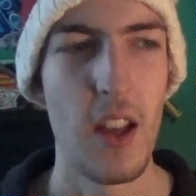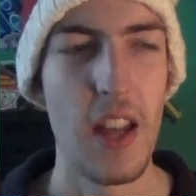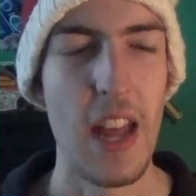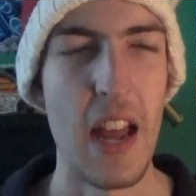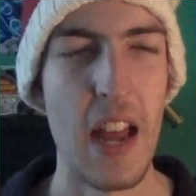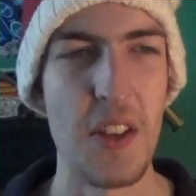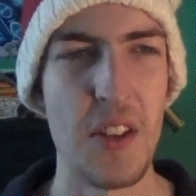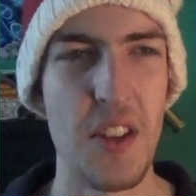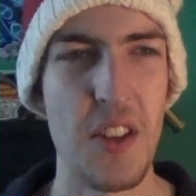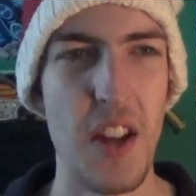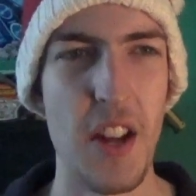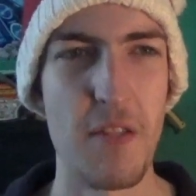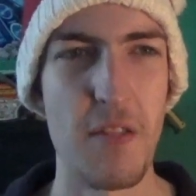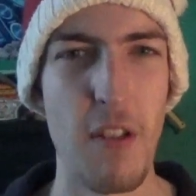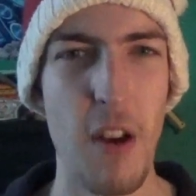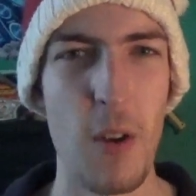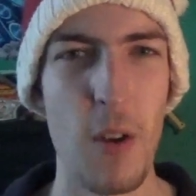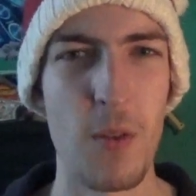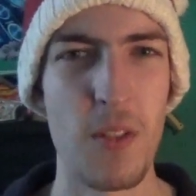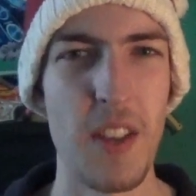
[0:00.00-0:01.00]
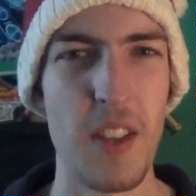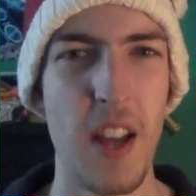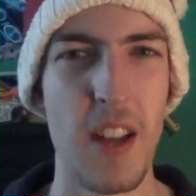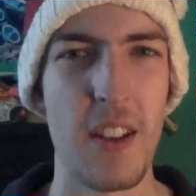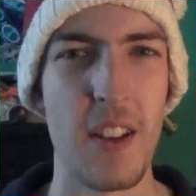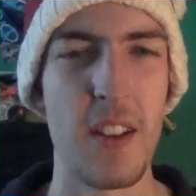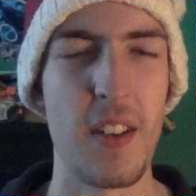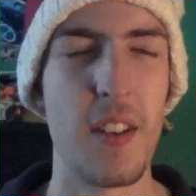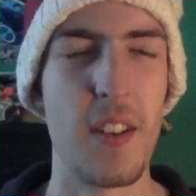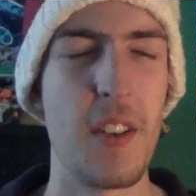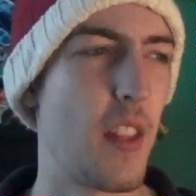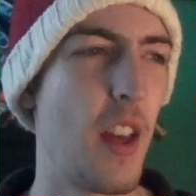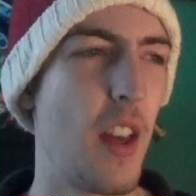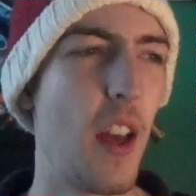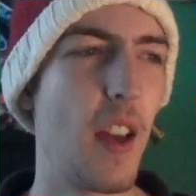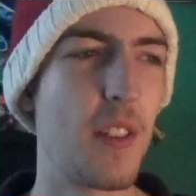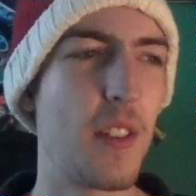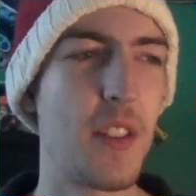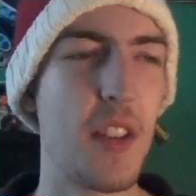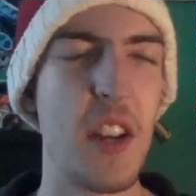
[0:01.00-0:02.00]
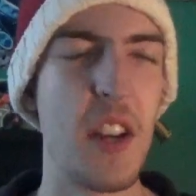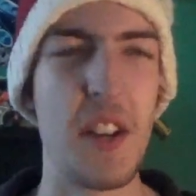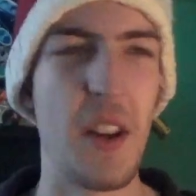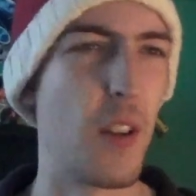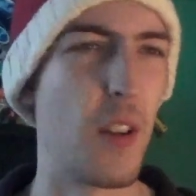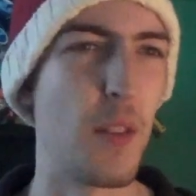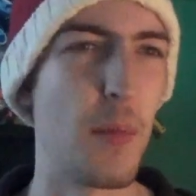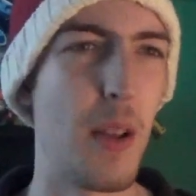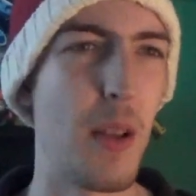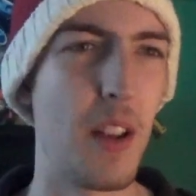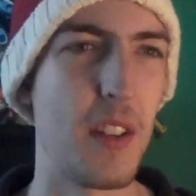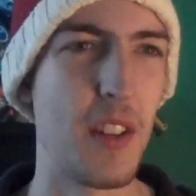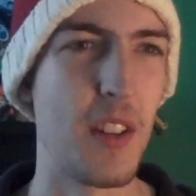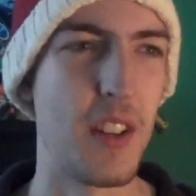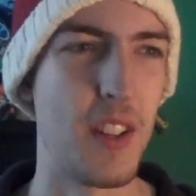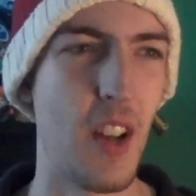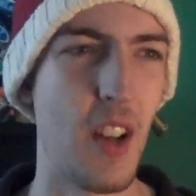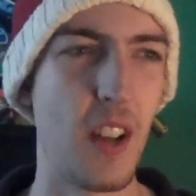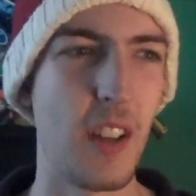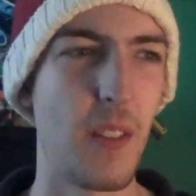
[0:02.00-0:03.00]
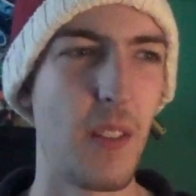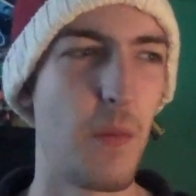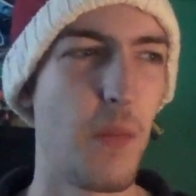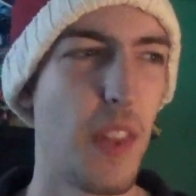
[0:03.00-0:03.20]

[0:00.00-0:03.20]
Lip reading: engineered drones and the Cheetos abilities like